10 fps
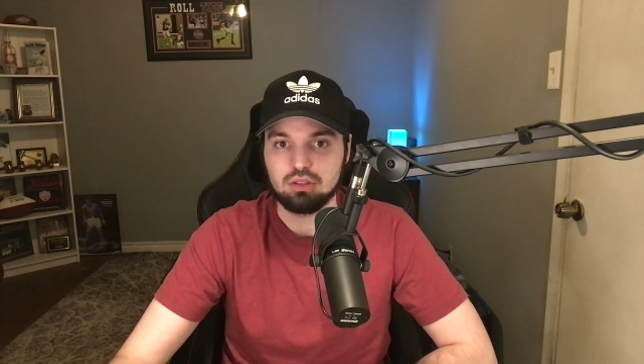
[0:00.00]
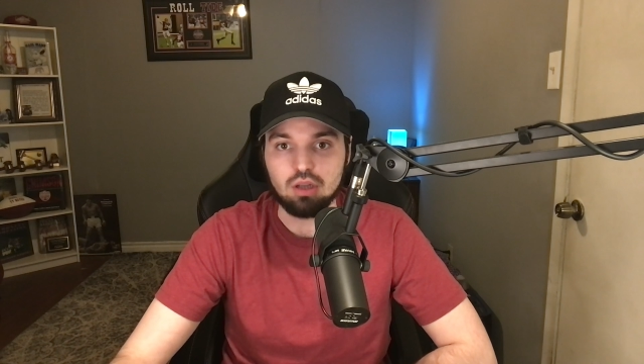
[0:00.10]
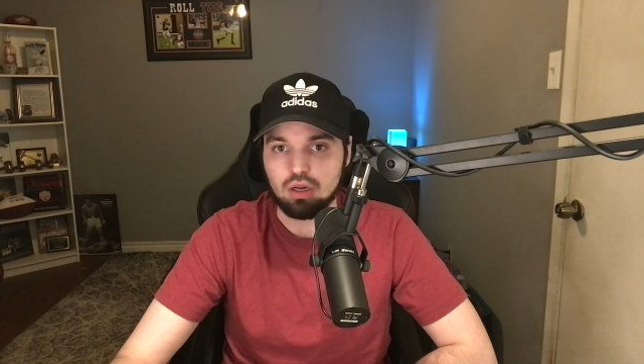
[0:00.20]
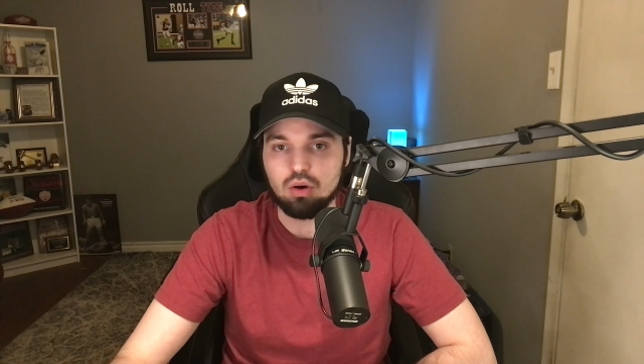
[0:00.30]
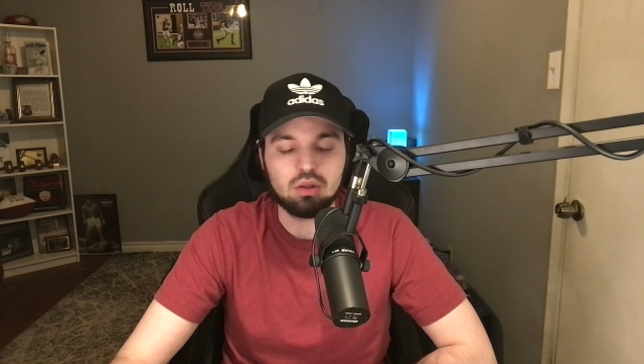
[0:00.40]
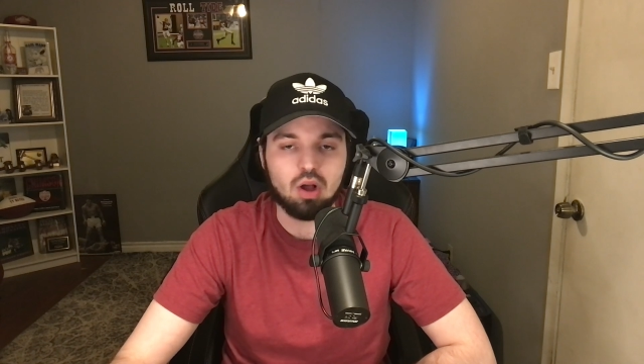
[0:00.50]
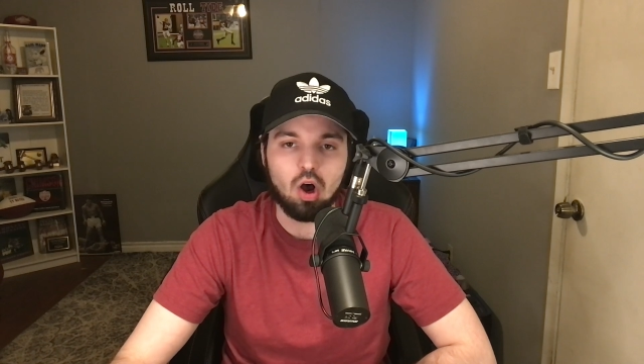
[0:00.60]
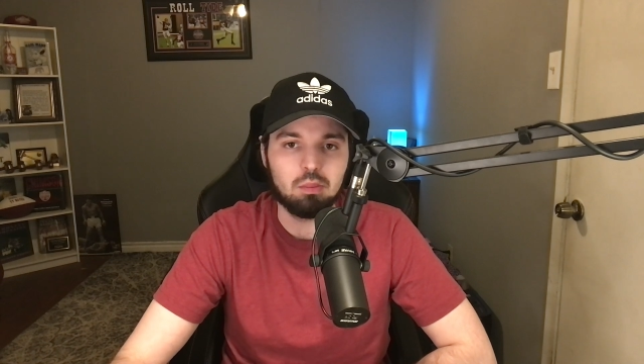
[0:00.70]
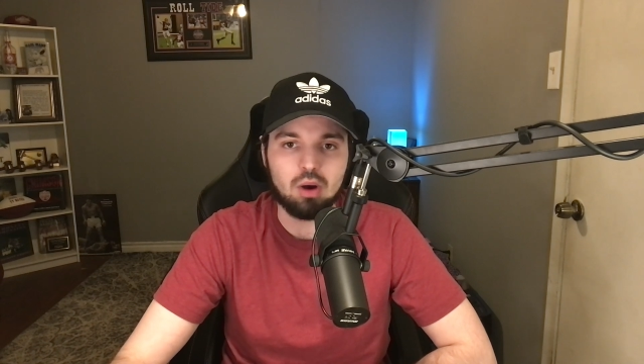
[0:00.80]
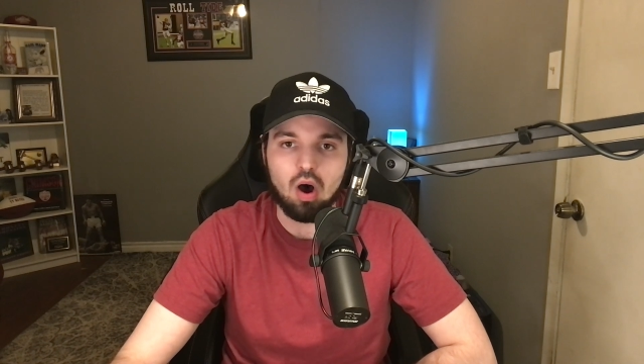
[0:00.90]
Look,
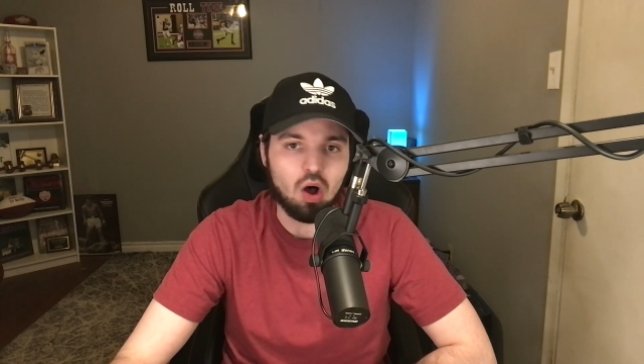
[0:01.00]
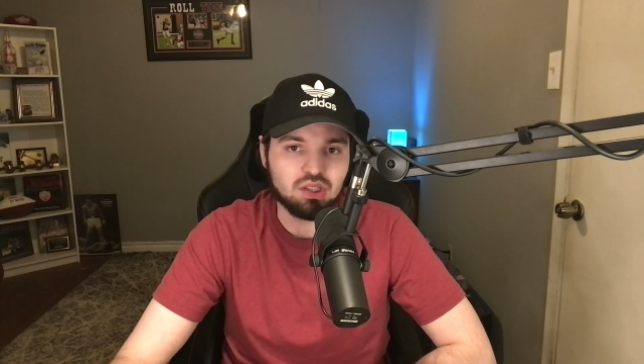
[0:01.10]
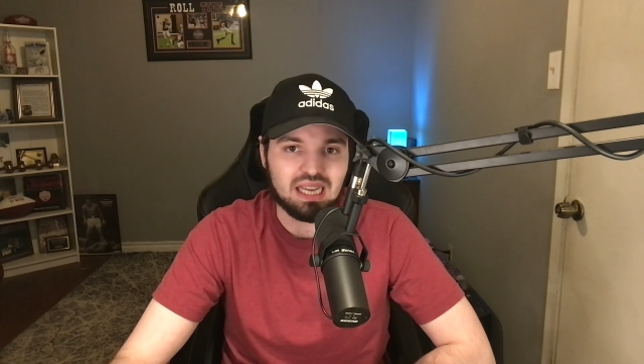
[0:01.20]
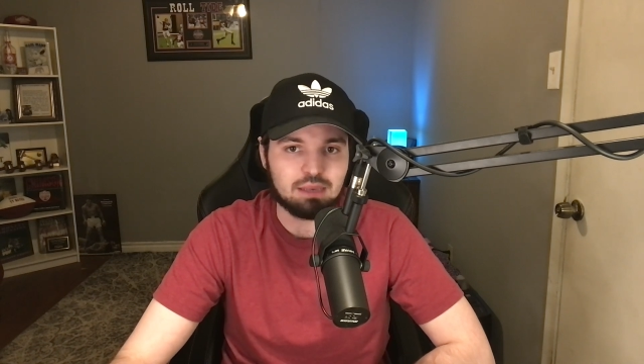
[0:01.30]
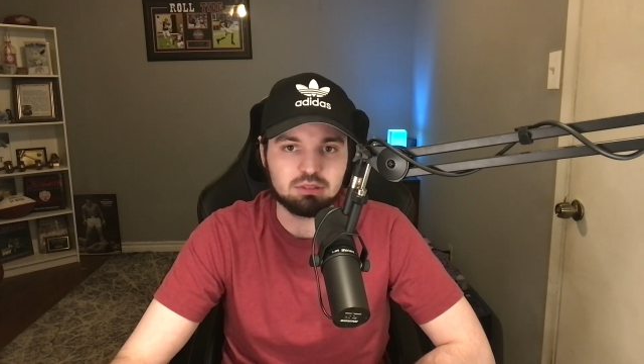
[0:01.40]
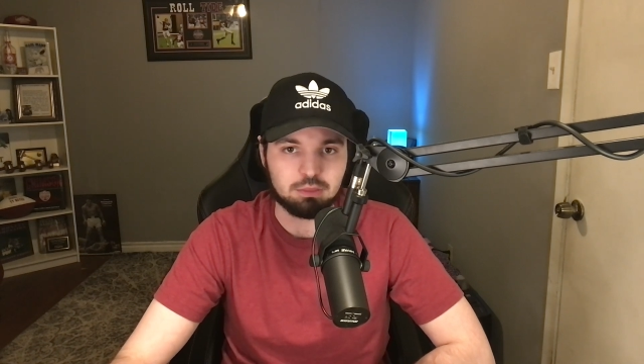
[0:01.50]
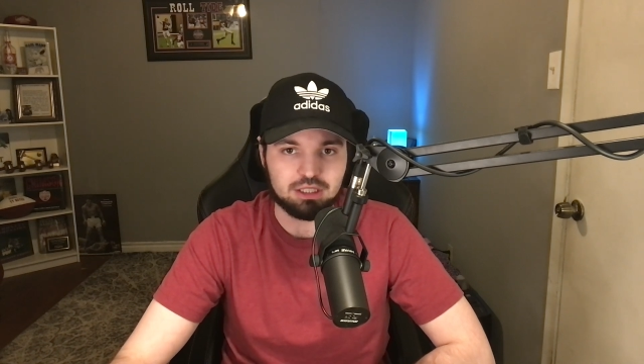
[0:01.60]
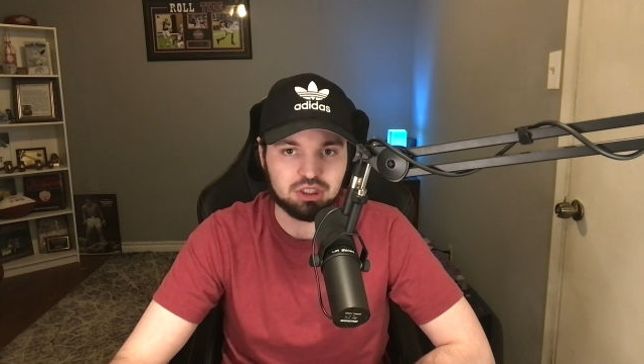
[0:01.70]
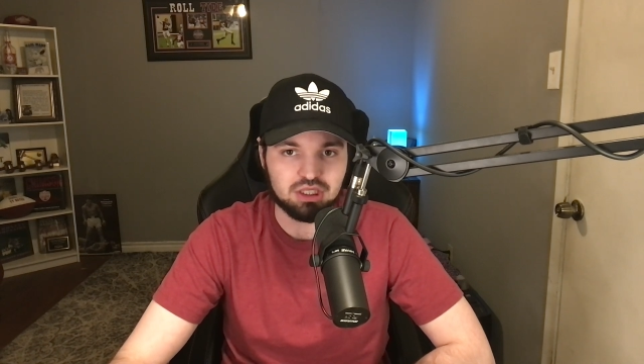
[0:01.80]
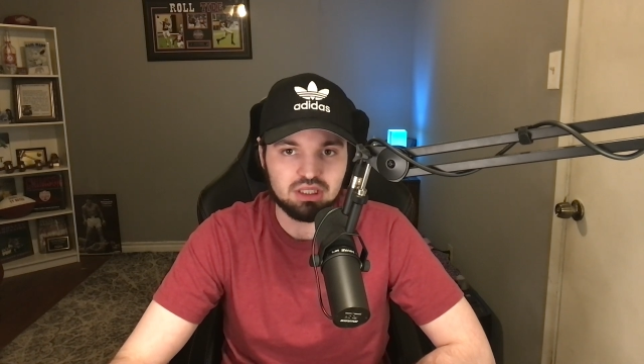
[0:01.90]
Oklahoma, all names
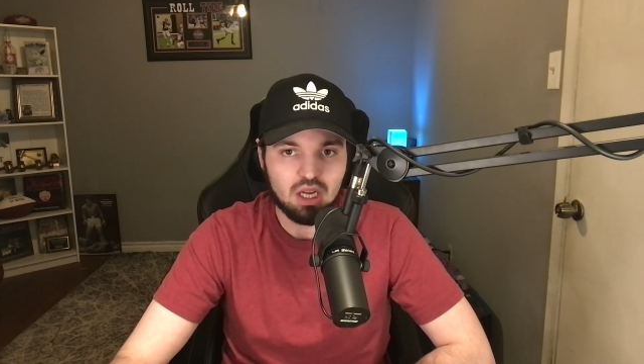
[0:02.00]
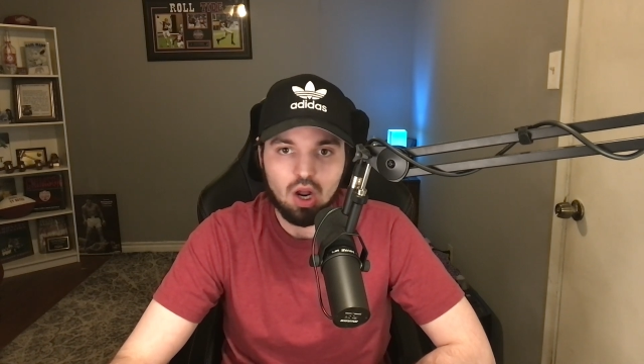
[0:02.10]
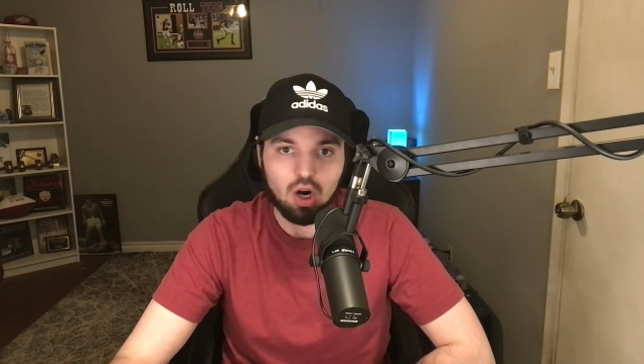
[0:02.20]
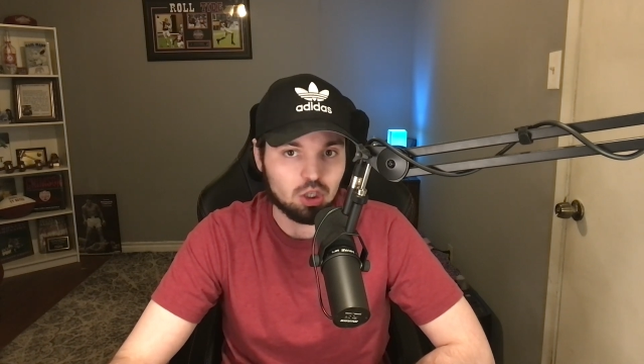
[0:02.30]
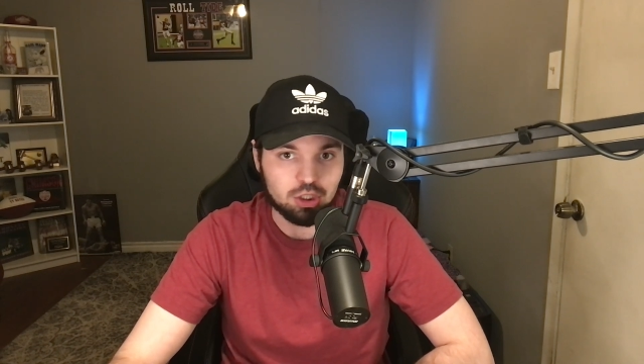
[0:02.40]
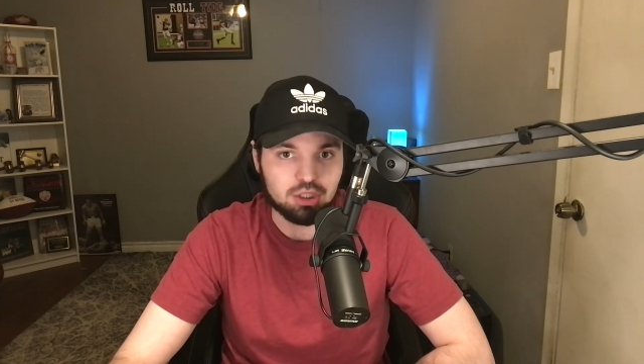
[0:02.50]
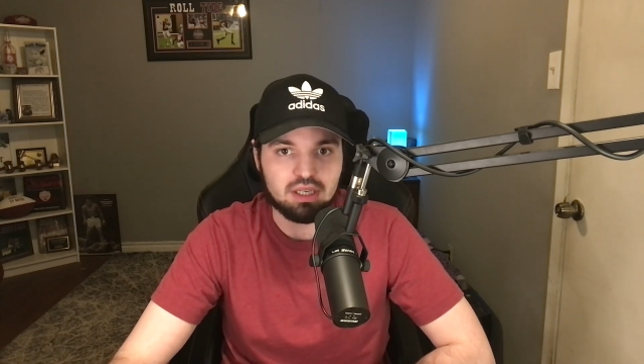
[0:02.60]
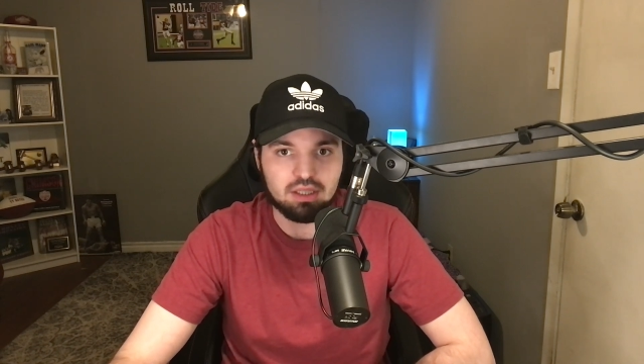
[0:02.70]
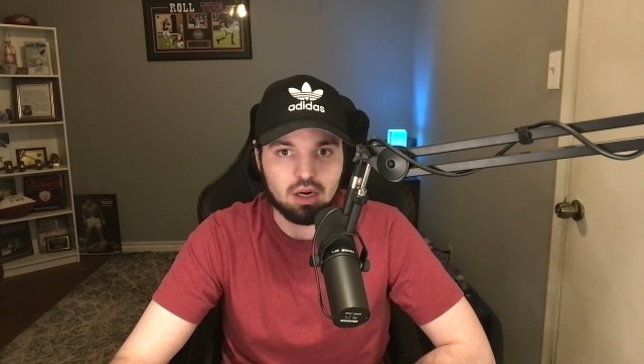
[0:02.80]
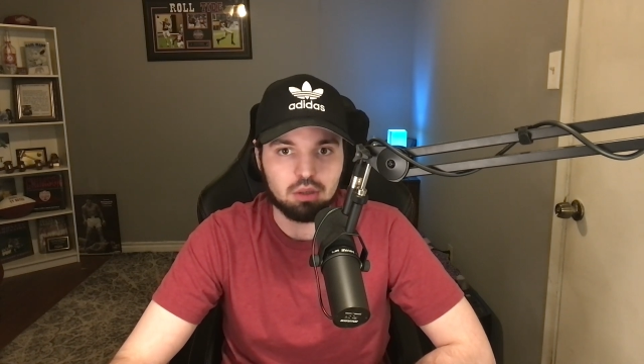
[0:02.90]
mentioned are
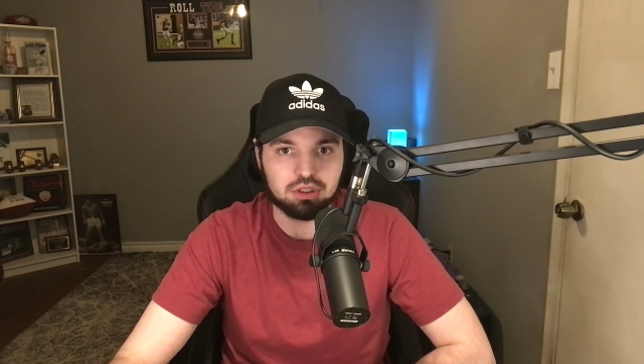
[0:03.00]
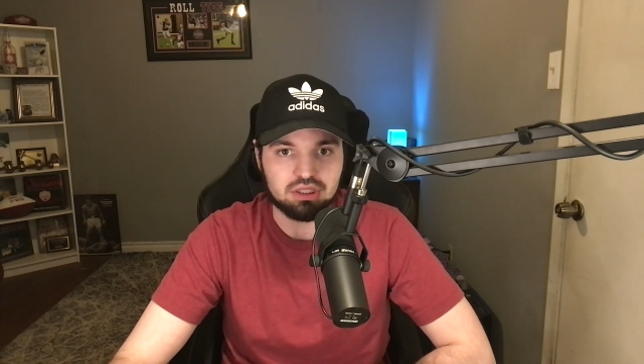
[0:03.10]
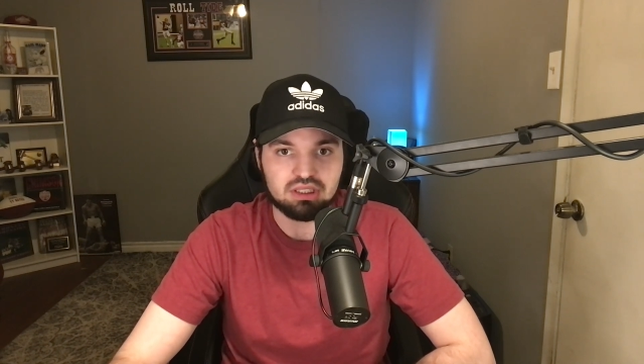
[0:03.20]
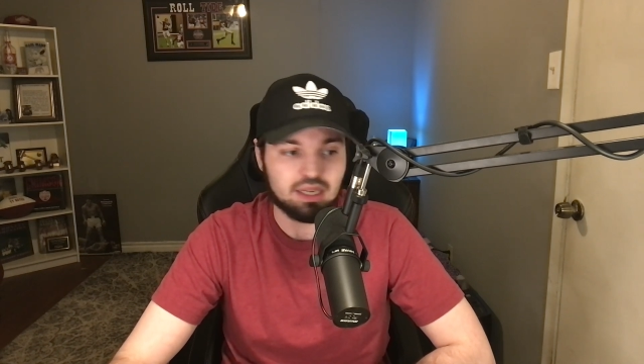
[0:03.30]
good coaches.